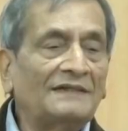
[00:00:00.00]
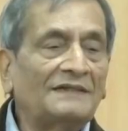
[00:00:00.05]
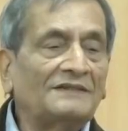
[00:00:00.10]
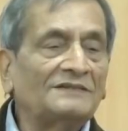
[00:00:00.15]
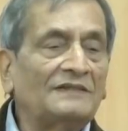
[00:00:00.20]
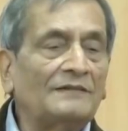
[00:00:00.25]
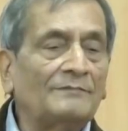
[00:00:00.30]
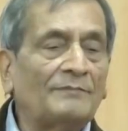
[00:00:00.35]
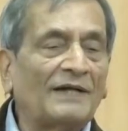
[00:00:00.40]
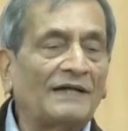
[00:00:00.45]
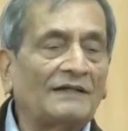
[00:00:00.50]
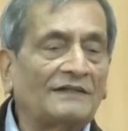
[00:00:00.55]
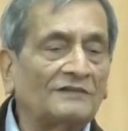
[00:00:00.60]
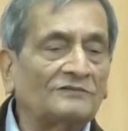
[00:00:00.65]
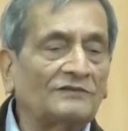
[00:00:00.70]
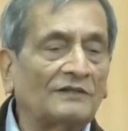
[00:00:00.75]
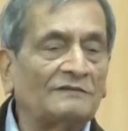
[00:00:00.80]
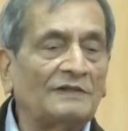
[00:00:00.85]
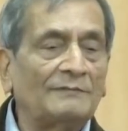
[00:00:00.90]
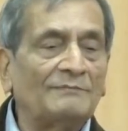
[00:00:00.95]
it is the
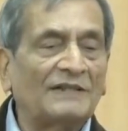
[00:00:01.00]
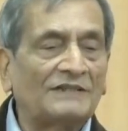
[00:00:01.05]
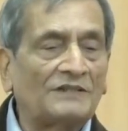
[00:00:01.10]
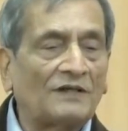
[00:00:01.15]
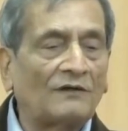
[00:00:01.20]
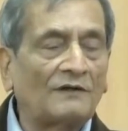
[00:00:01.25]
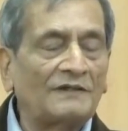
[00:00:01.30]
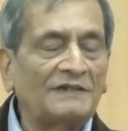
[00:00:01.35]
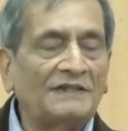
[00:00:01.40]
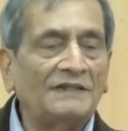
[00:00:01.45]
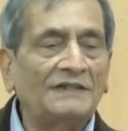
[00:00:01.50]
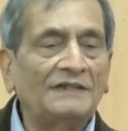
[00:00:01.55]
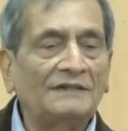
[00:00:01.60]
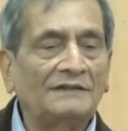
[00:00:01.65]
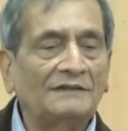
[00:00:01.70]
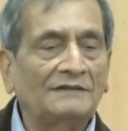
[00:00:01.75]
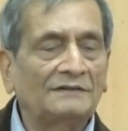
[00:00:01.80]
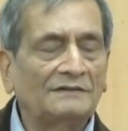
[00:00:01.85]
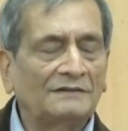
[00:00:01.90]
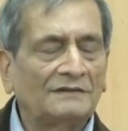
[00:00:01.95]
practice of the
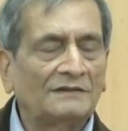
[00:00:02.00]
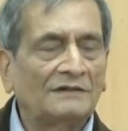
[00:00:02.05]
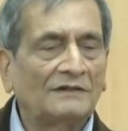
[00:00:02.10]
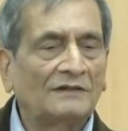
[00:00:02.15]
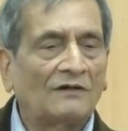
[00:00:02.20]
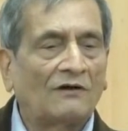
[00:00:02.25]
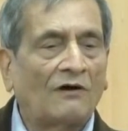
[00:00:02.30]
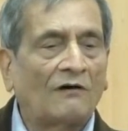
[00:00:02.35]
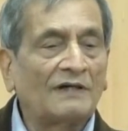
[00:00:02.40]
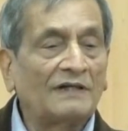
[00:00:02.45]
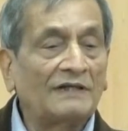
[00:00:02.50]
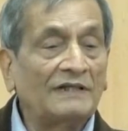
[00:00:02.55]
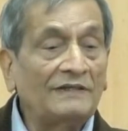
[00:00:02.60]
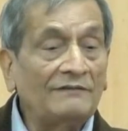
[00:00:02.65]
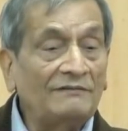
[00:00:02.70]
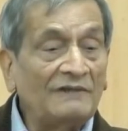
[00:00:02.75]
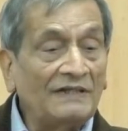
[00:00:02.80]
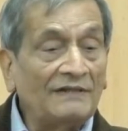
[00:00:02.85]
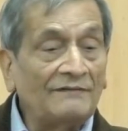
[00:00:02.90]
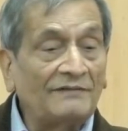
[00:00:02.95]
majority or
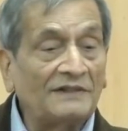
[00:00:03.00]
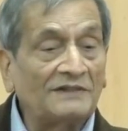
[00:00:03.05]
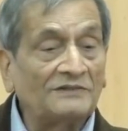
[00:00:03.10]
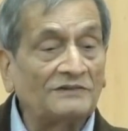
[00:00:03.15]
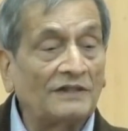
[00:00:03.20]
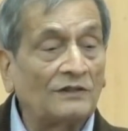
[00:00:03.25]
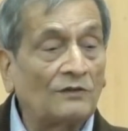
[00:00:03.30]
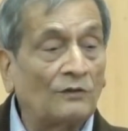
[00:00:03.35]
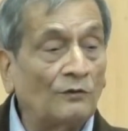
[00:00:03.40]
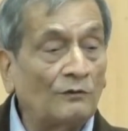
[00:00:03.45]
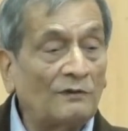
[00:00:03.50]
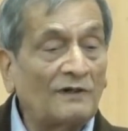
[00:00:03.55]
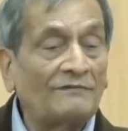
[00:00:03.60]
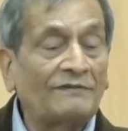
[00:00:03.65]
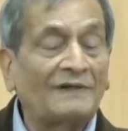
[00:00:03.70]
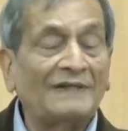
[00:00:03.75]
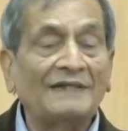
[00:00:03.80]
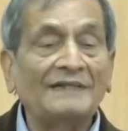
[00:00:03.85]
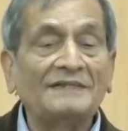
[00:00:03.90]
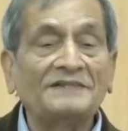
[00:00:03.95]
even if it is the core
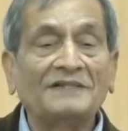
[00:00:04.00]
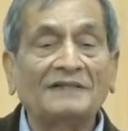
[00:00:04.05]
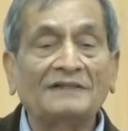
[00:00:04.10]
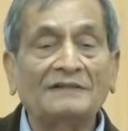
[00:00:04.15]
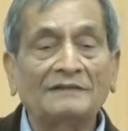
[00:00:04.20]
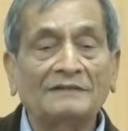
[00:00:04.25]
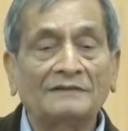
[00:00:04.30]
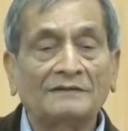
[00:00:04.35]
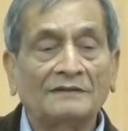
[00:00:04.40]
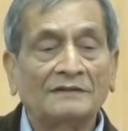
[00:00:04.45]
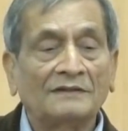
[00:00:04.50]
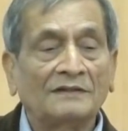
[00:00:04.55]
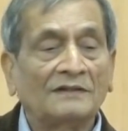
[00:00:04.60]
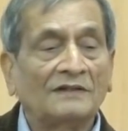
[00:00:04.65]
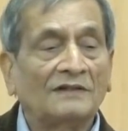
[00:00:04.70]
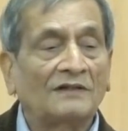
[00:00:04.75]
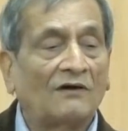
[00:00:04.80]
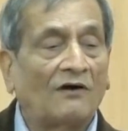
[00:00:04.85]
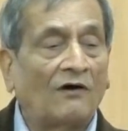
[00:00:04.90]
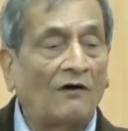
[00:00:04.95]
of religion
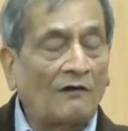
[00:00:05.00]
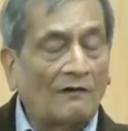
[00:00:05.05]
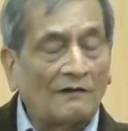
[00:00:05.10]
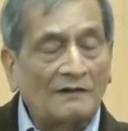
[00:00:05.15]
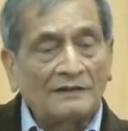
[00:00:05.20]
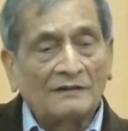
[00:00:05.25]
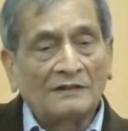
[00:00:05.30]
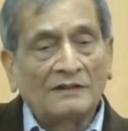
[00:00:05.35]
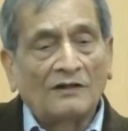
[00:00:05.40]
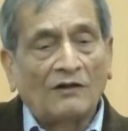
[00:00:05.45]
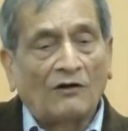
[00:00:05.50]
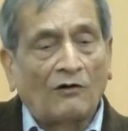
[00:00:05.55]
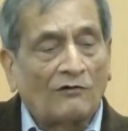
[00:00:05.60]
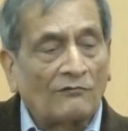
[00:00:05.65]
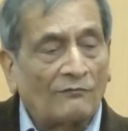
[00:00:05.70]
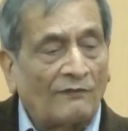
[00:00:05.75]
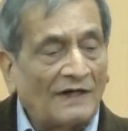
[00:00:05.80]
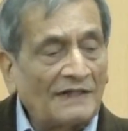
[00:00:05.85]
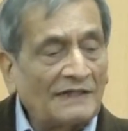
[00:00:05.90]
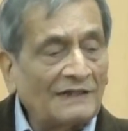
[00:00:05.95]
or
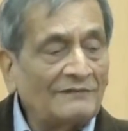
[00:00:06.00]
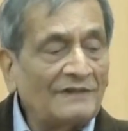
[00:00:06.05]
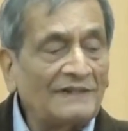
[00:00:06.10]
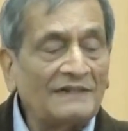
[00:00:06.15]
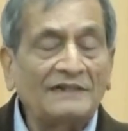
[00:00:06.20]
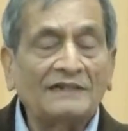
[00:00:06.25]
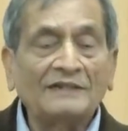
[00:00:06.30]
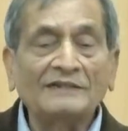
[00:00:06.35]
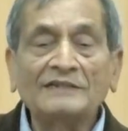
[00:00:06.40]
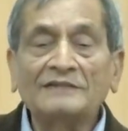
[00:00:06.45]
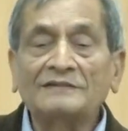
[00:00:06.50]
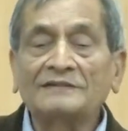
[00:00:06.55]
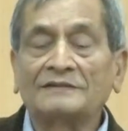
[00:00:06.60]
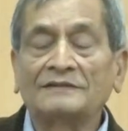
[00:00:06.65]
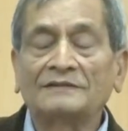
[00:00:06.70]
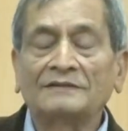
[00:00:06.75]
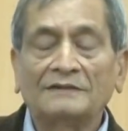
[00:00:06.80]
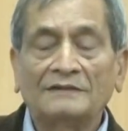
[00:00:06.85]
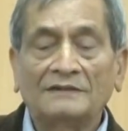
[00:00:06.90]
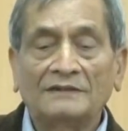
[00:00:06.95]
whatever it is,
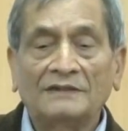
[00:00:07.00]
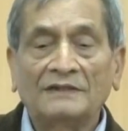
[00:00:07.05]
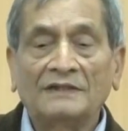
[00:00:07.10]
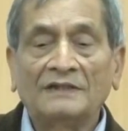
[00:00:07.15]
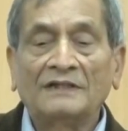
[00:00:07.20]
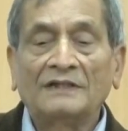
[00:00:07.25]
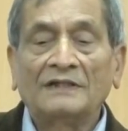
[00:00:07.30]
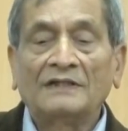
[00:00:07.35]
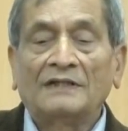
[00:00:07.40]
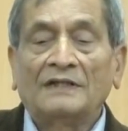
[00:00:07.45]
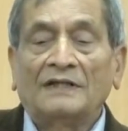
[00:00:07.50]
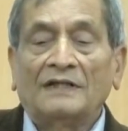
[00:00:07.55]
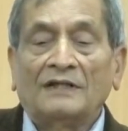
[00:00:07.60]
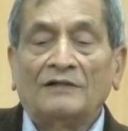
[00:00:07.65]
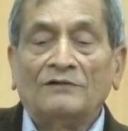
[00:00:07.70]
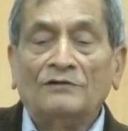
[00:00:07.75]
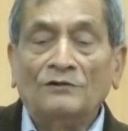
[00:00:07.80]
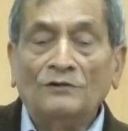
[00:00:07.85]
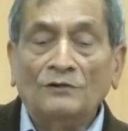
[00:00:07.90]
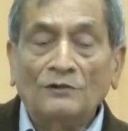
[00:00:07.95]

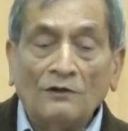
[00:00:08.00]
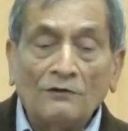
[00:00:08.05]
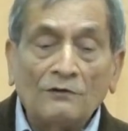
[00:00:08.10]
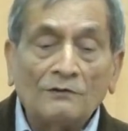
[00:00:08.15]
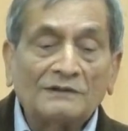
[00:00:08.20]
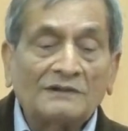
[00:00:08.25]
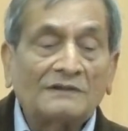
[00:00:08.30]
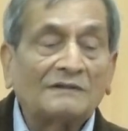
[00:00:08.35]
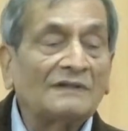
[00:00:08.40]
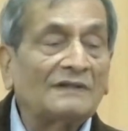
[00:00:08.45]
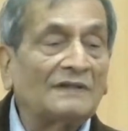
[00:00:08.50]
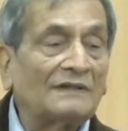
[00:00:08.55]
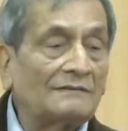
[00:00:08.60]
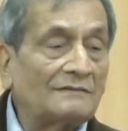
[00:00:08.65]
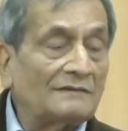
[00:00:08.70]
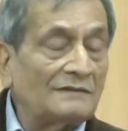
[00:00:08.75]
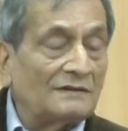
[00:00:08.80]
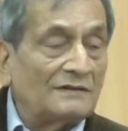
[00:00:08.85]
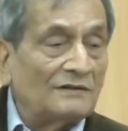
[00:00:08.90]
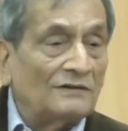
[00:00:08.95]

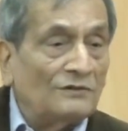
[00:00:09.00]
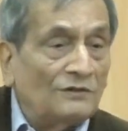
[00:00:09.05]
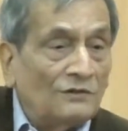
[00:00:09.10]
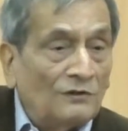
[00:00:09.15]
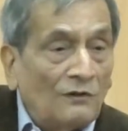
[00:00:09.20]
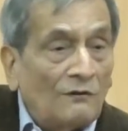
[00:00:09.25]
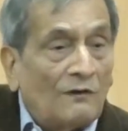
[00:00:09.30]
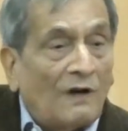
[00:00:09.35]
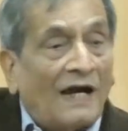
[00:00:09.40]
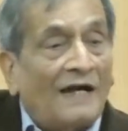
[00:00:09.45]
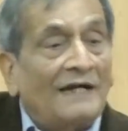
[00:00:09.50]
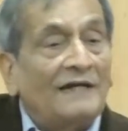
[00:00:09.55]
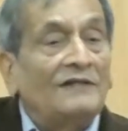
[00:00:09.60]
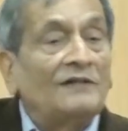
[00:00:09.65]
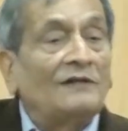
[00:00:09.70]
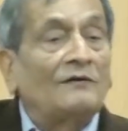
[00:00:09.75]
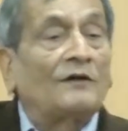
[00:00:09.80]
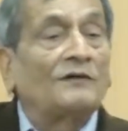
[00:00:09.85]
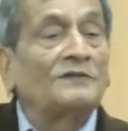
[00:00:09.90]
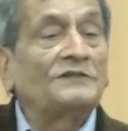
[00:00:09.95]
no
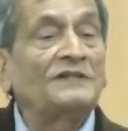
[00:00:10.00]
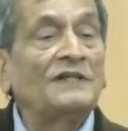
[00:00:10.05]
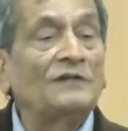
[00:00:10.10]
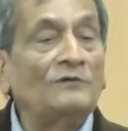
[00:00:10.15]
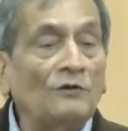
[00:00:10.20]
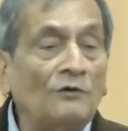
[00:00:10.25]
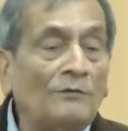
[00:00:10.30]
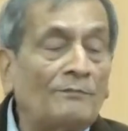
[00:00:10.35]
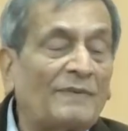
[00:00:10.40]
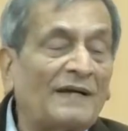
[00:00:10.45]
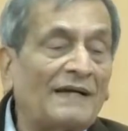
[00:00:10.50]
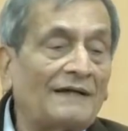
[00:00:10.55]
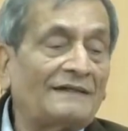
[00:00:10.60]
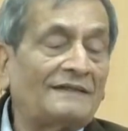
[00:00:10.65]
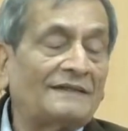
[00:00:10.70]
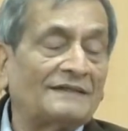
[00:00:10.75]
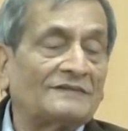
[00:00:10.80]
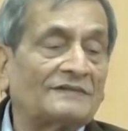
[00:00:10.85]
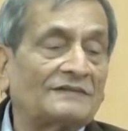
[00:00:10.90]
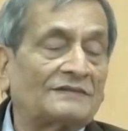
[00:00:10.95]
ideology, no
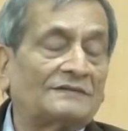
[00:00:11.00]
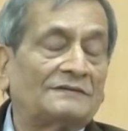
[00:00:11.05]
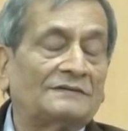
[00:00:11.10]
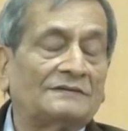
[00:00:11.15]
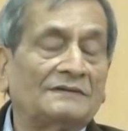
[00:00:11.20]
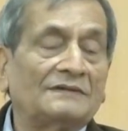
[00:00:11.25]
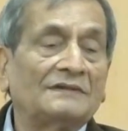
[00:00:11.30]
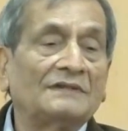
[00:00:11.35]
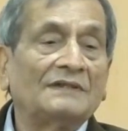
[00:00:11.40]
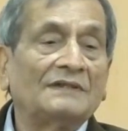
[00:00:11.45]
practice